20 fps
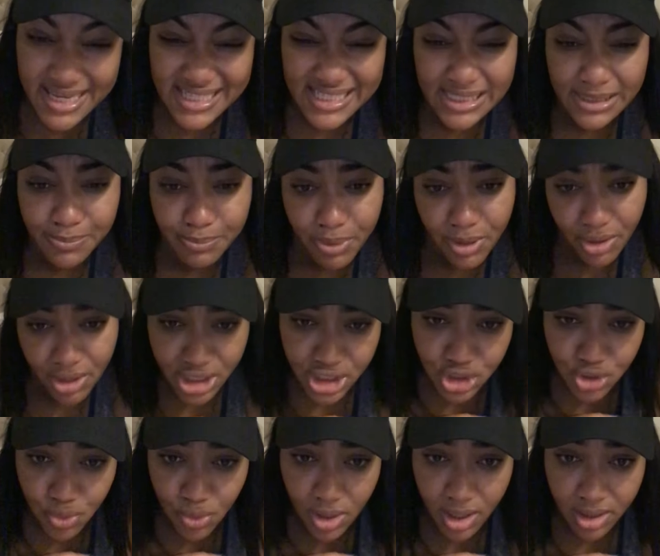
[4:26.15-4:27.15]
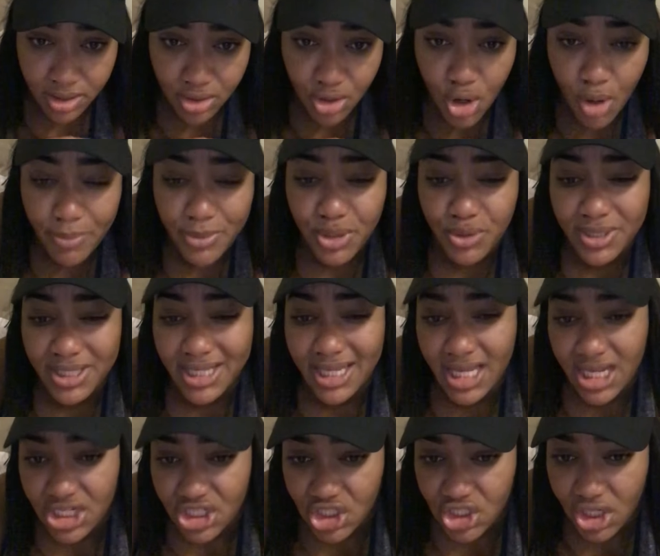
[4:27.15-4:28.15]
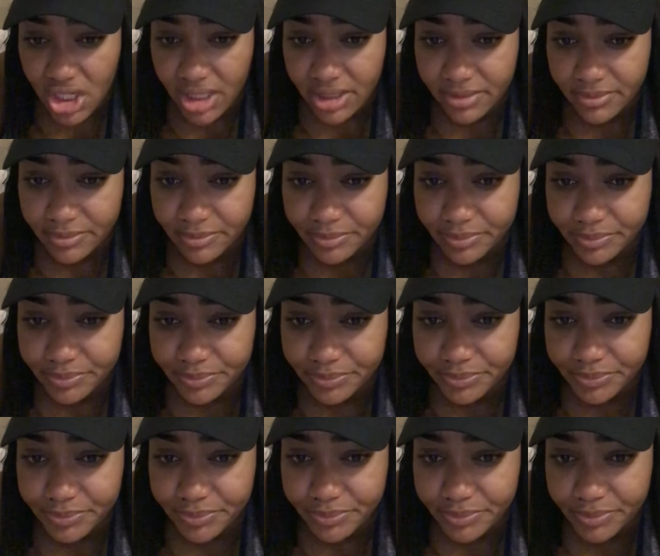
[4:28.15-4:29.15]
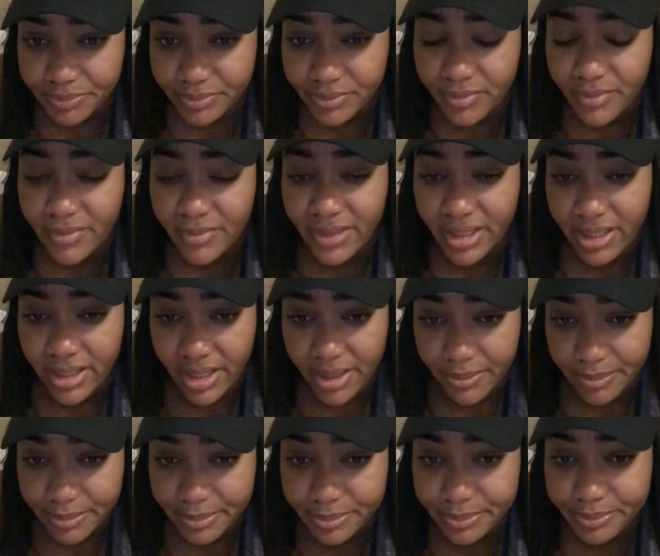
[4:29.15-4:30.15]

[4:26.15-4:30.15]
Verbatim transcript: spiritual communication yep